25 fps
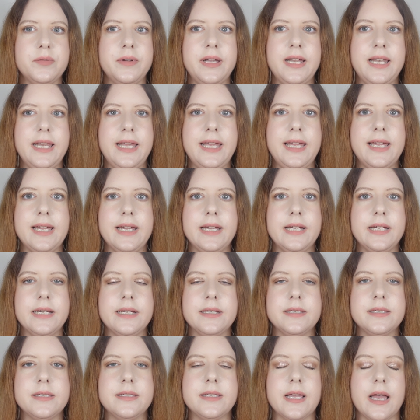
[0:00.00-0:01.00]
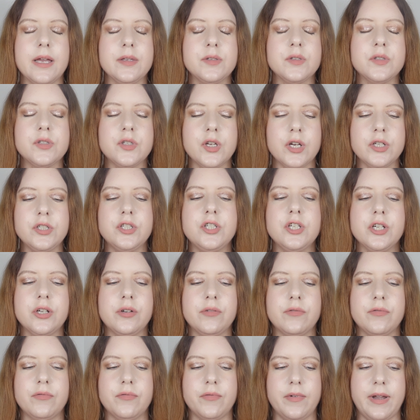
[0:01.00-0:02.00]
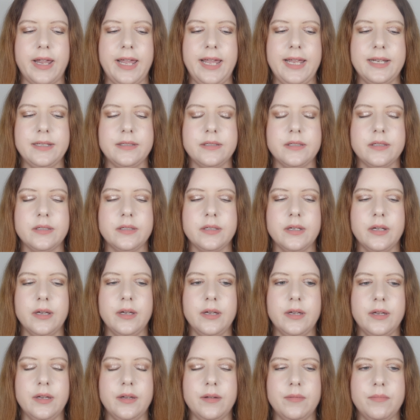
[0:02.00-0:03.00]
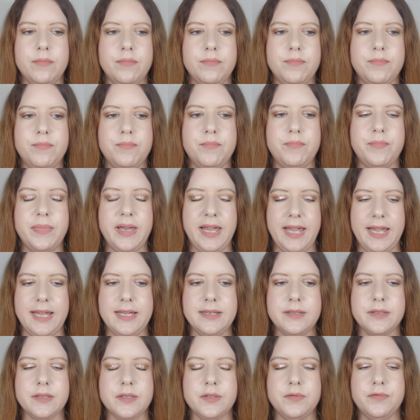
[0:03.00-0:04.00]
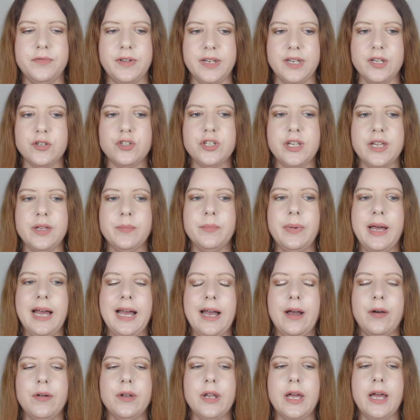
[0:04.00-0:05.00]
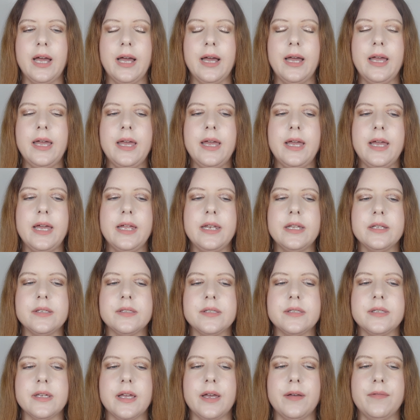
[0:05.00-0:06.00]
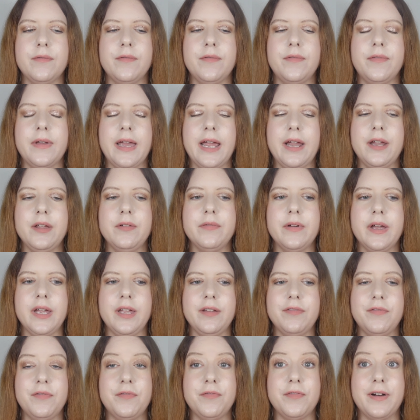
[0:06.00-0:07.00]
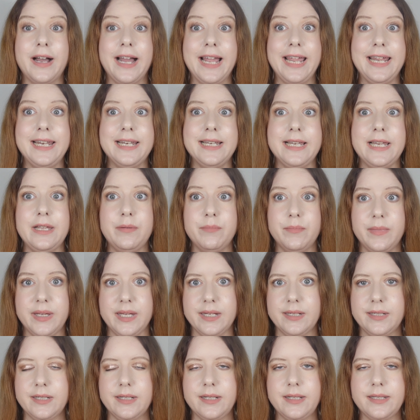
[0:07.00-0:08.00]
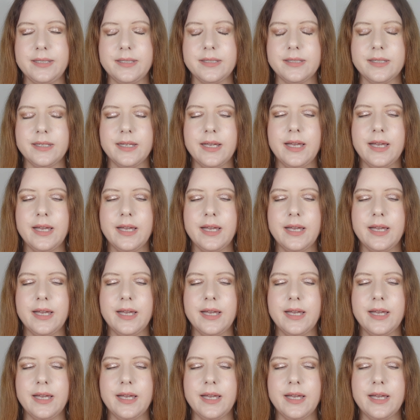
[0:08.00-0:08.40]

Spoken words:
really is such a great base finishing powder. It is very, very finely milled.